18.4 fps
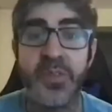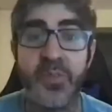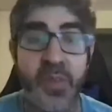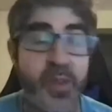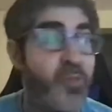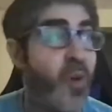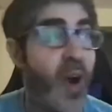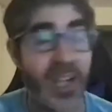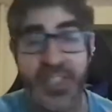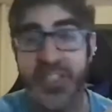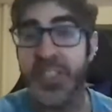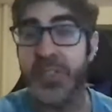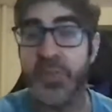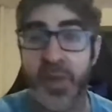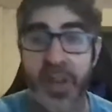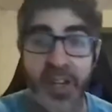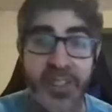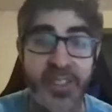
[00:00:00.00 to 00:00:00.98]
We watch these
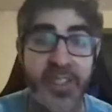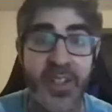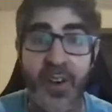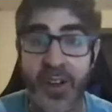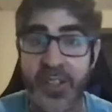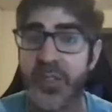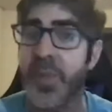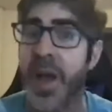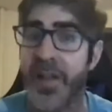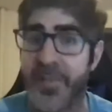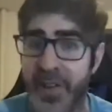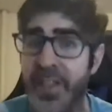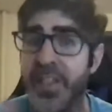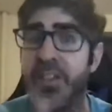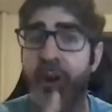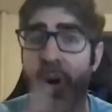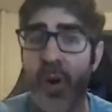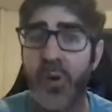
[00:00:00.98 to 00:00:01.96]
players. Also, I feel a
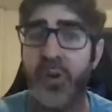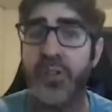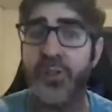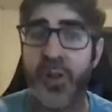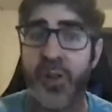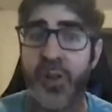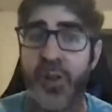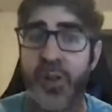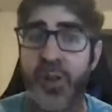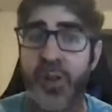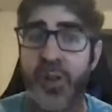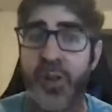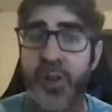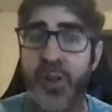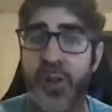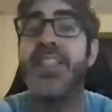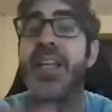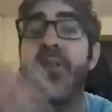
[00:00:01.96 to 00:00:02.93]
little old, right? Maybe you
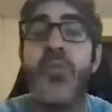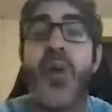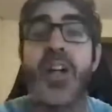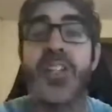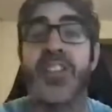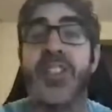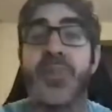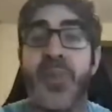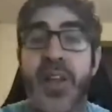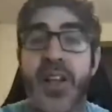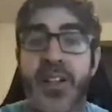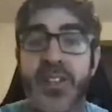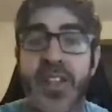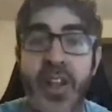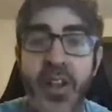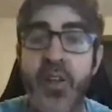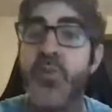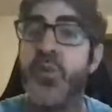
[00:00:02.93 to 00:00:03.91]
guys didn't watch these
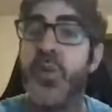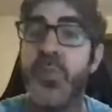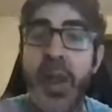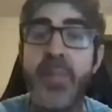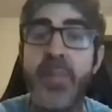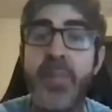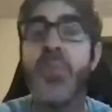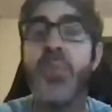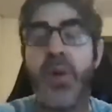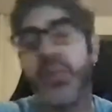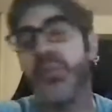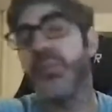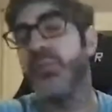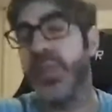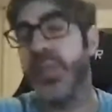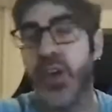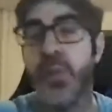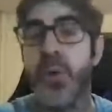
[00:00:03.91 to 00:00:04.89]
players. Well, maybe
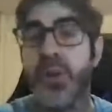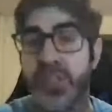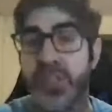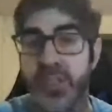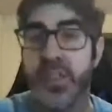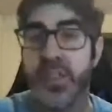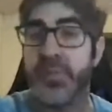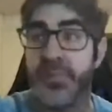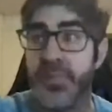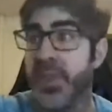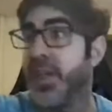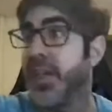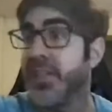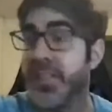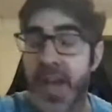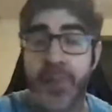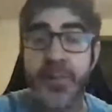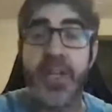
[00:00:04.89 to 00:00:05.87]
we know most of the
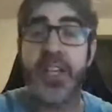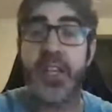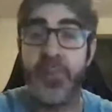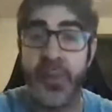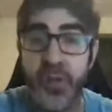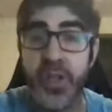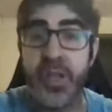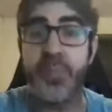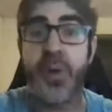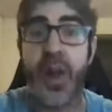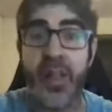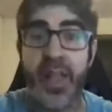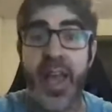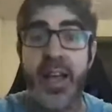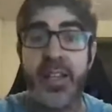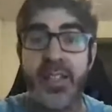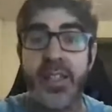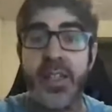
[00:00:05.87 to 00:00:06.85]
TopShot community probably
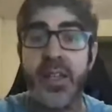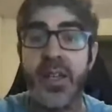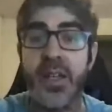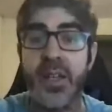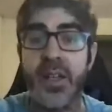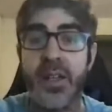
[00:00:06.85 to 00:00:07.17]
hasn't,